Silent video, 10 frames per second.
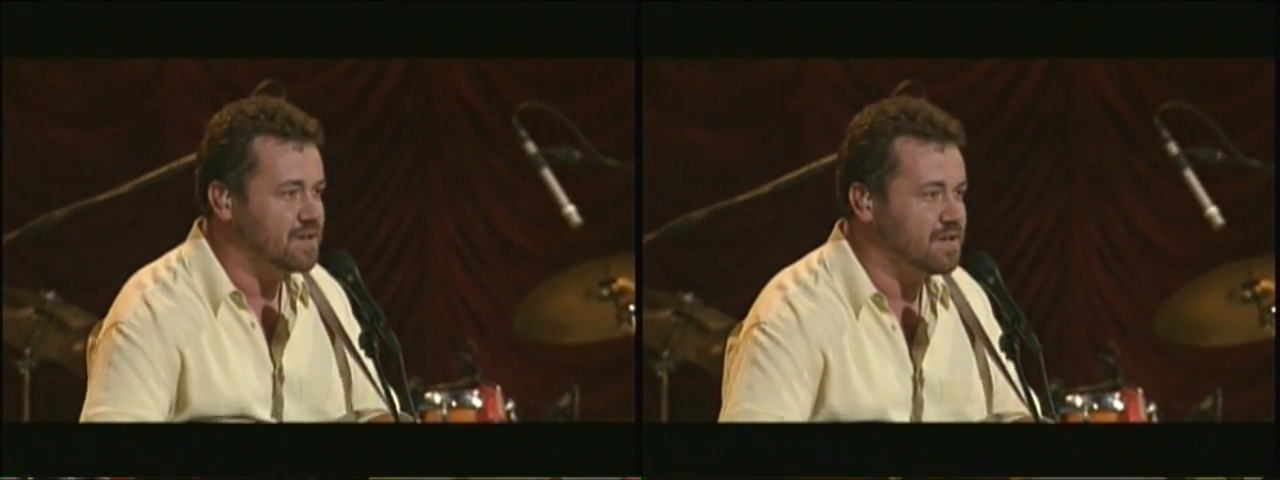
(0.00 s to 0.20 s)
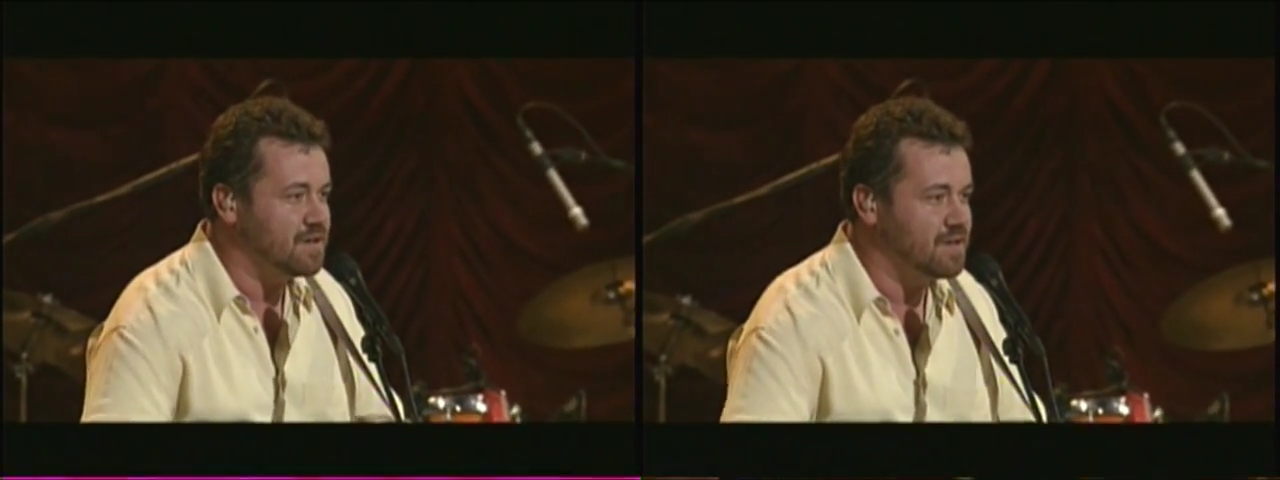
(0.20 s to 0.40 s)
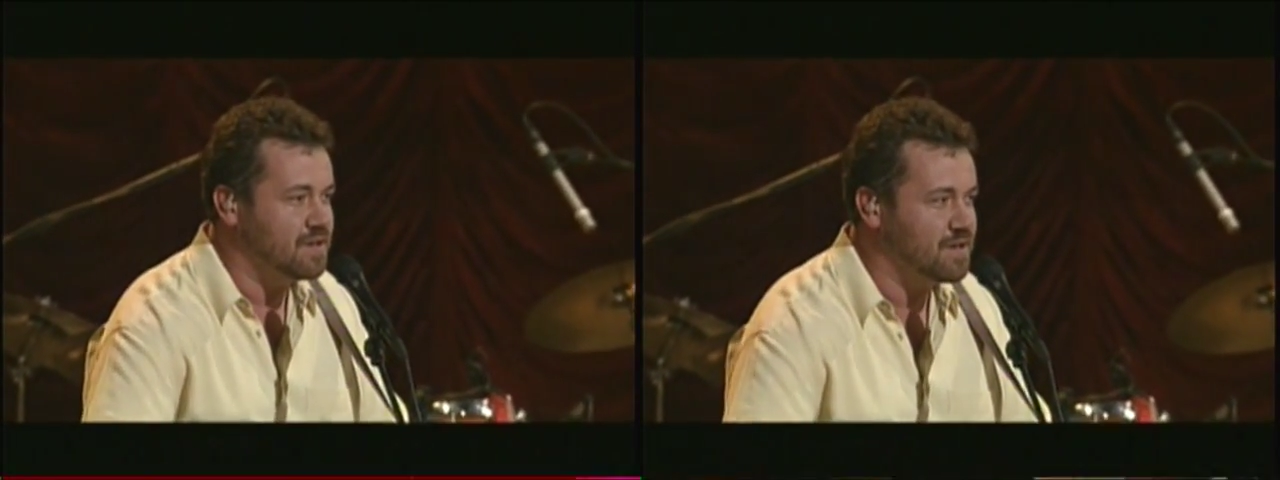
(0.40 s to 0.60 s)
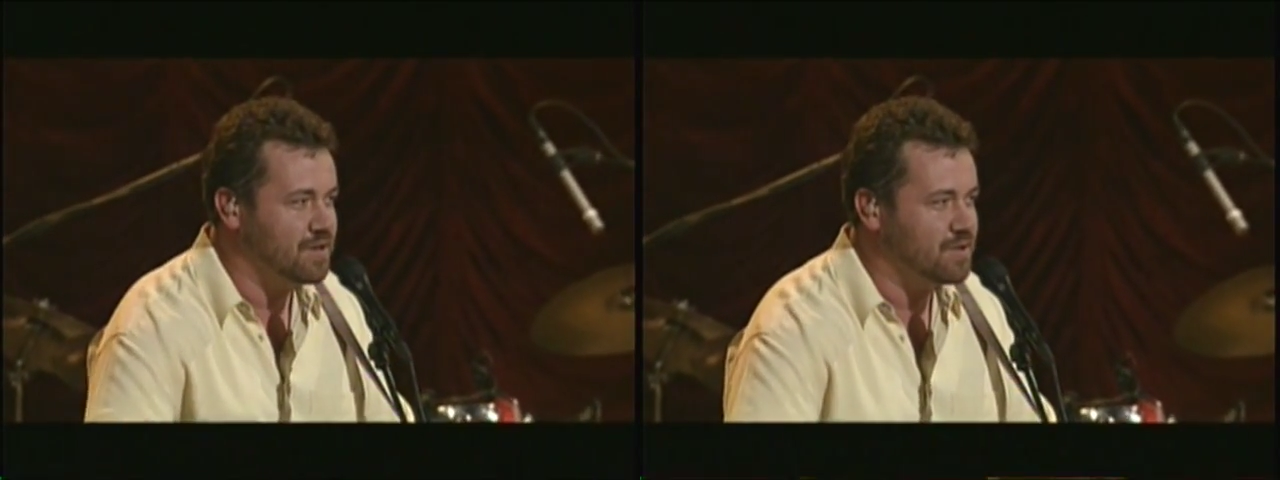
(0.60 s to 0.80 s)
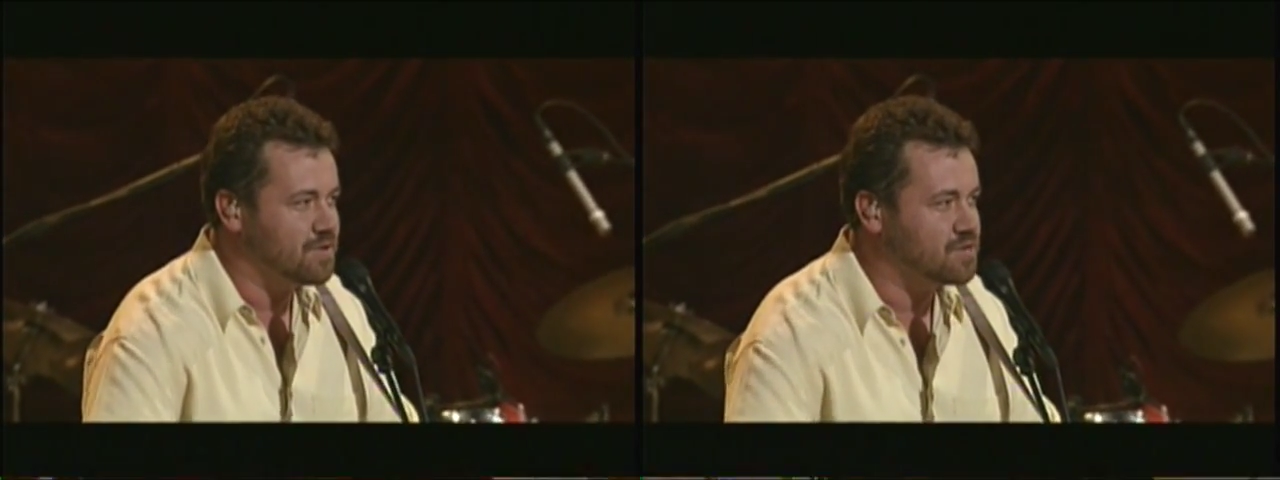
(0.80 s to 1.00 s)
or you know,
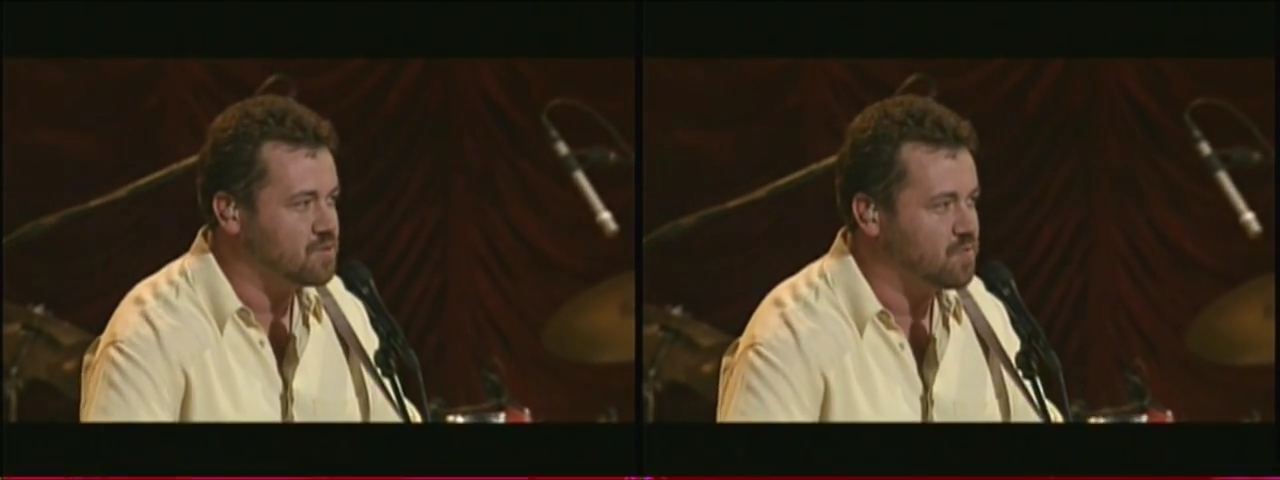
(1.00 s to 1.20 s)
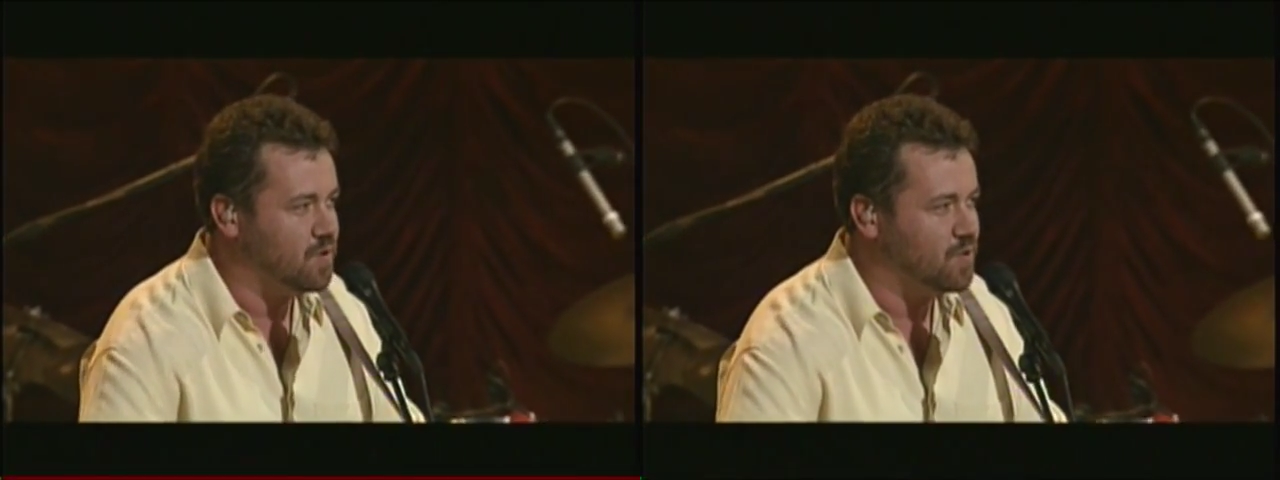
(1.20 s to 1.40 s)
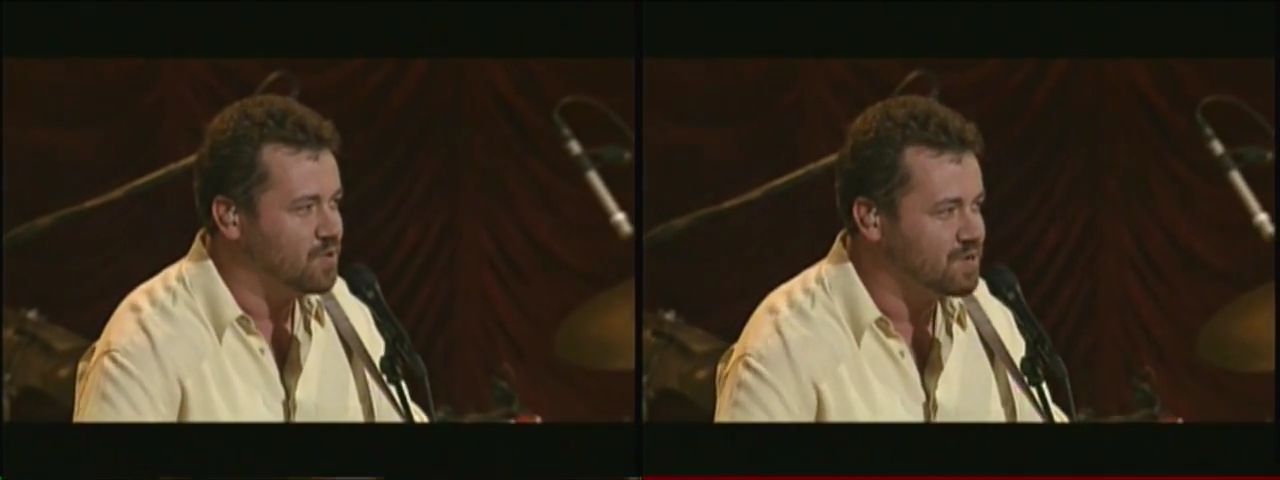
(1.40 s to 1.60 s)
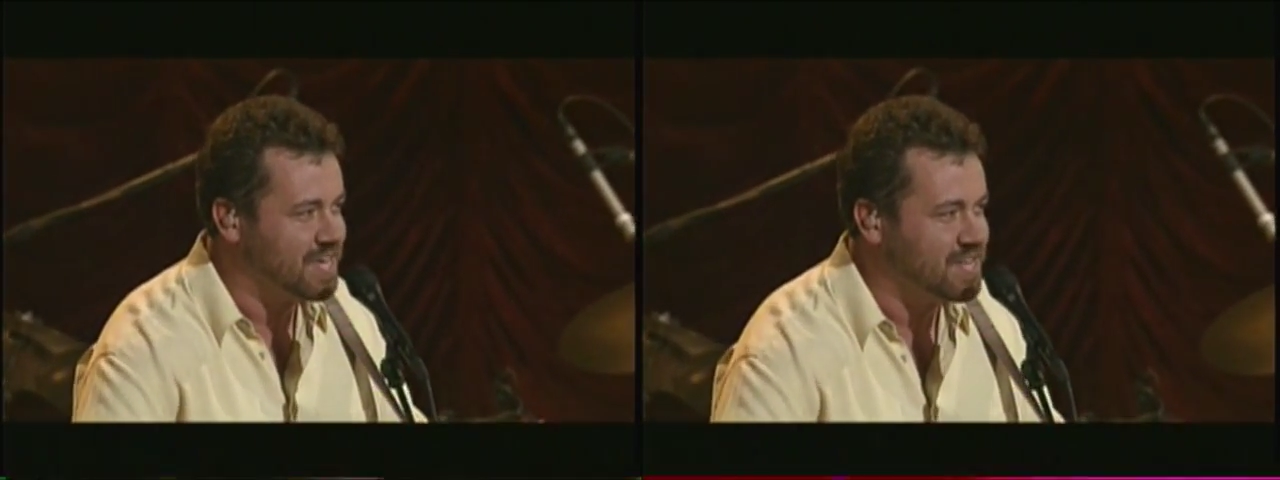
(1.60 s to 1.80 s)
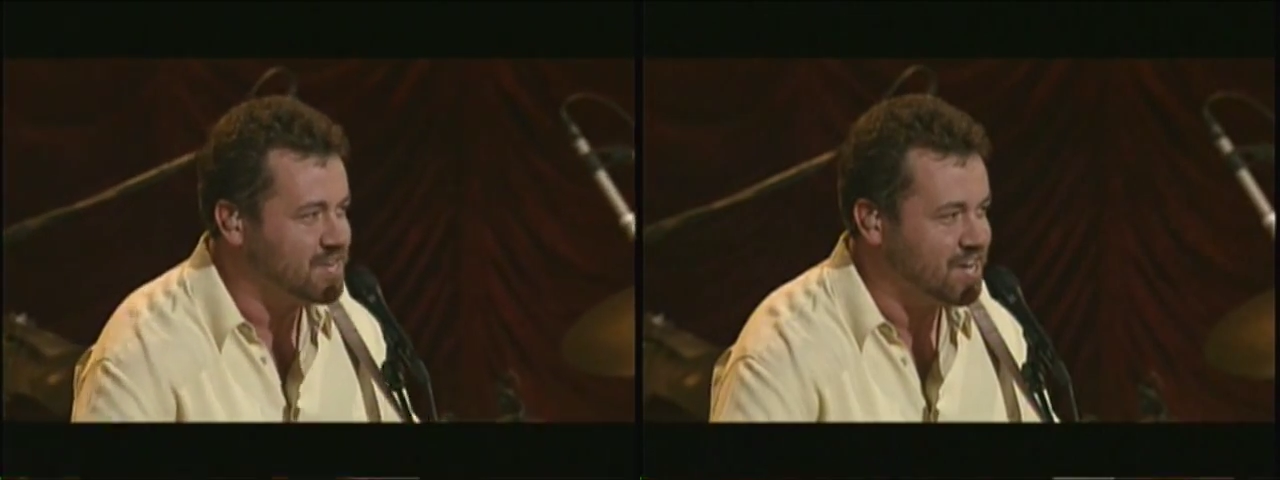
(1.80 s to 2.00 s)
the music that I love,
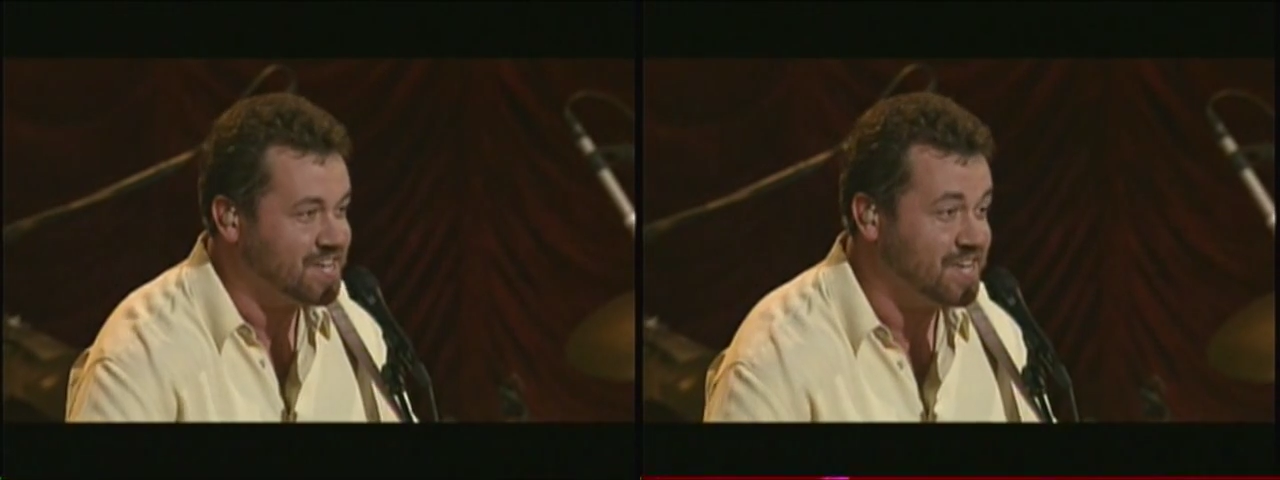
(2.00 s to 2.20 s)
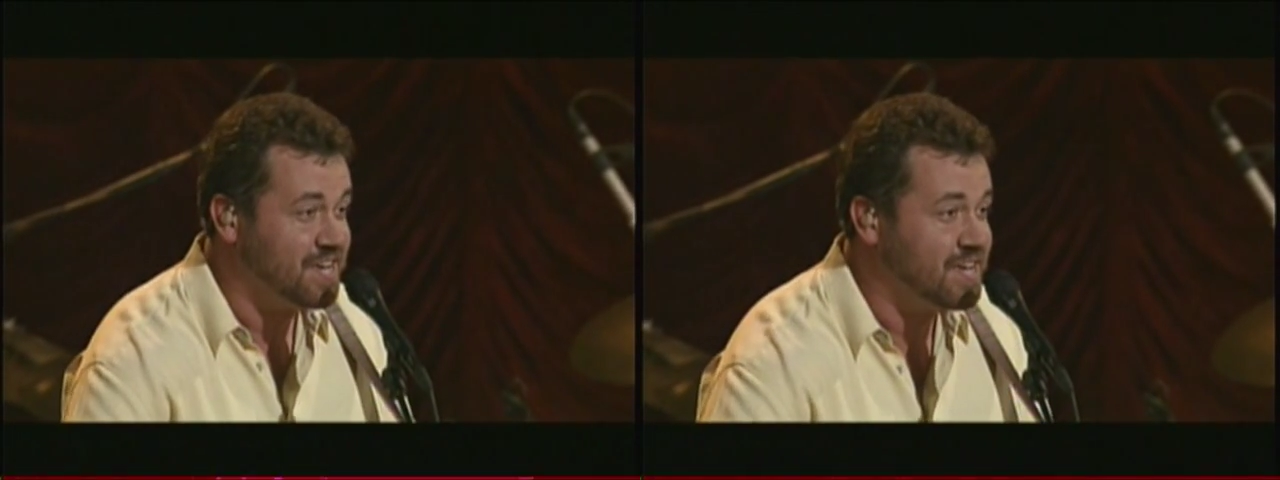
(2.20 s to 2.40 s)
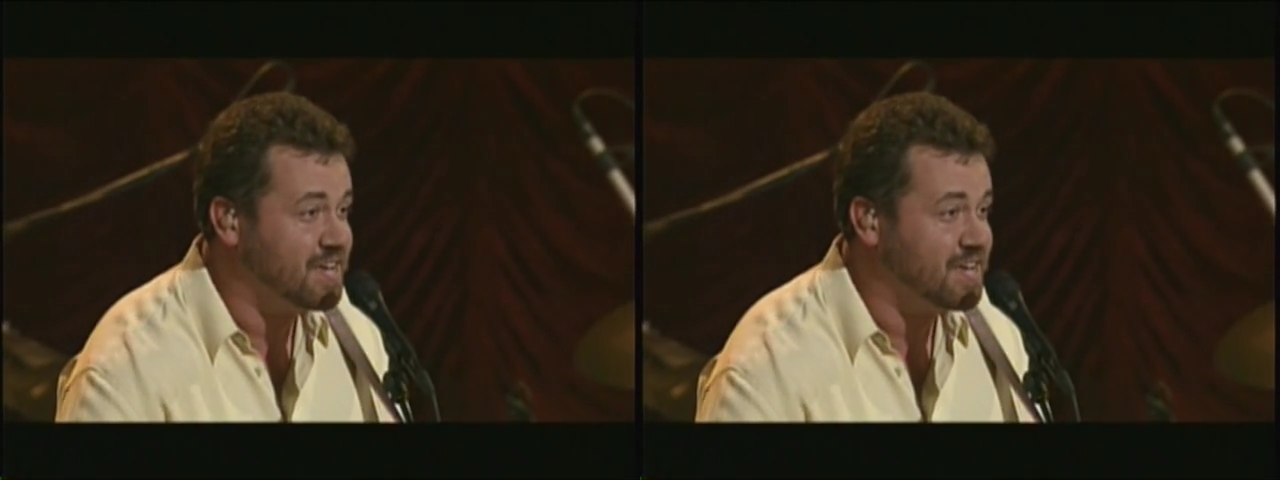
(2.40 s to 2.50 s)
you know, this